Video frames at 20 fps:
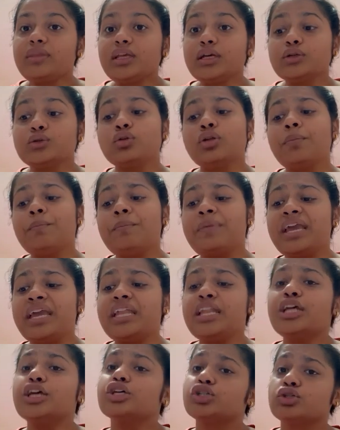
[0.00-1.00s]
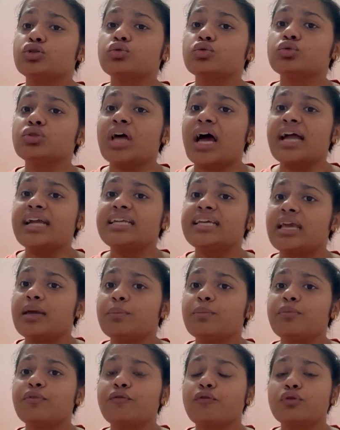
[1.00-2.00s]
So the main issue that
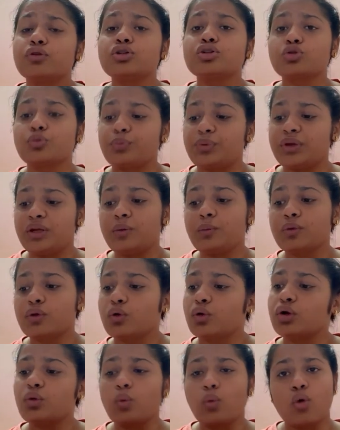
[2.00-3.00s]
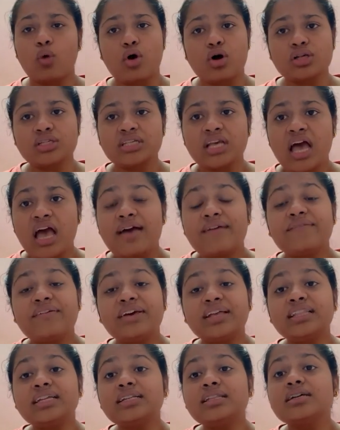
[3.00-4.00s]
came before the Supreme Court was
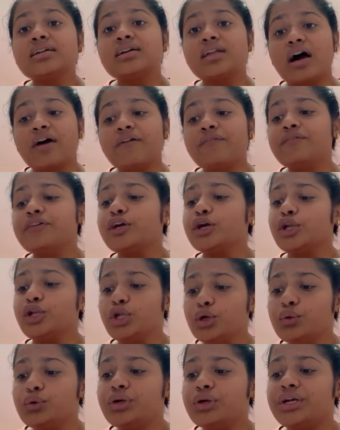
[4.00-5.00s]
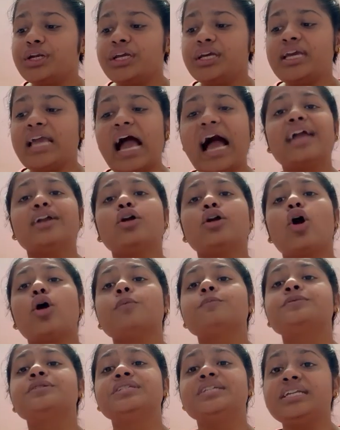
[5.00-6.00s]
whether the graphic nudity and
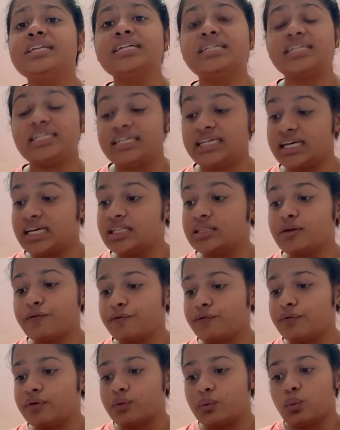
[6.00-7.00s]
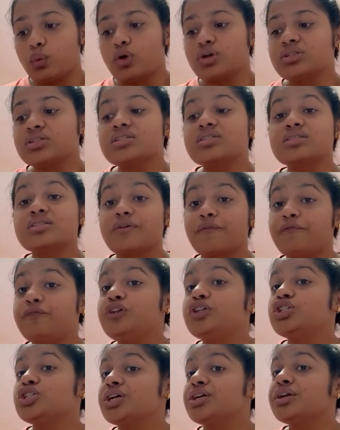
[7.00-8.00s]
obscenity in the film was a
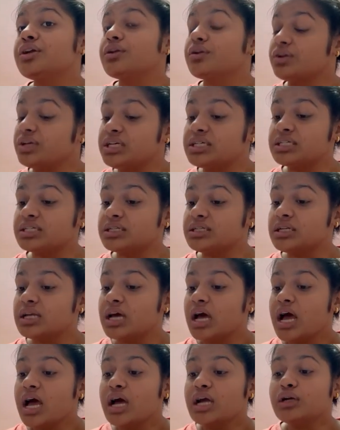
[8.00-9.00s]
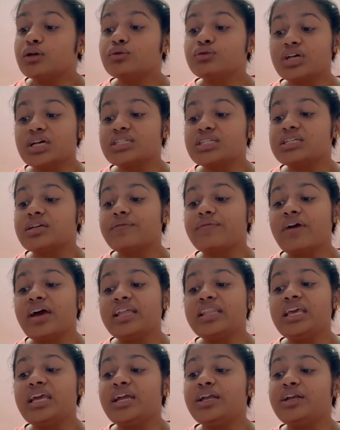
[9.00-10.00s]
sufficient reason to
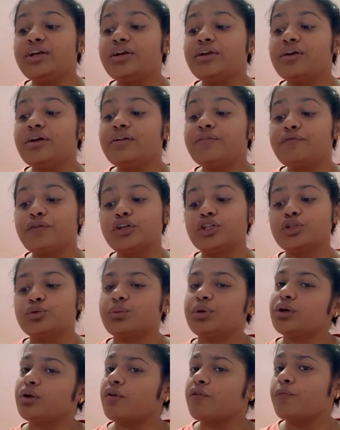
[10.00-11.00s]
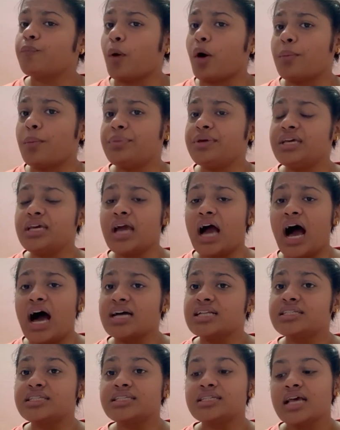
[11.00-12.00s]
justify the infringement of Bobby
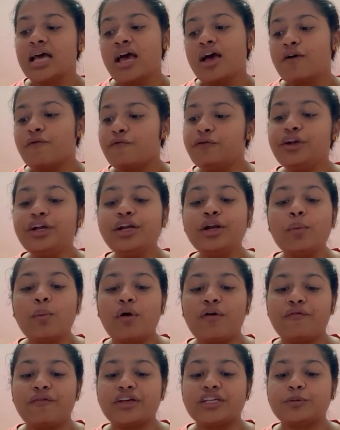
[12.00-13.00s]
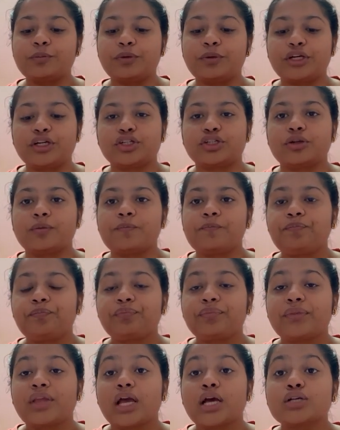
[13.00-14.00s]
Art's freedom of expression.
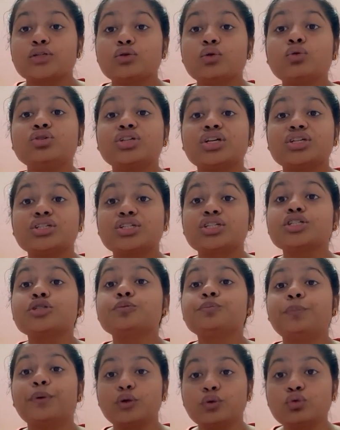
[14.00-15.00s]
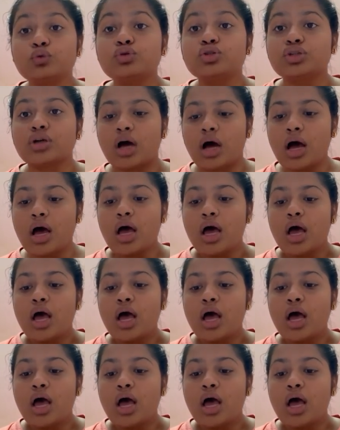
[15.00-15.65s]
So Justice Barucha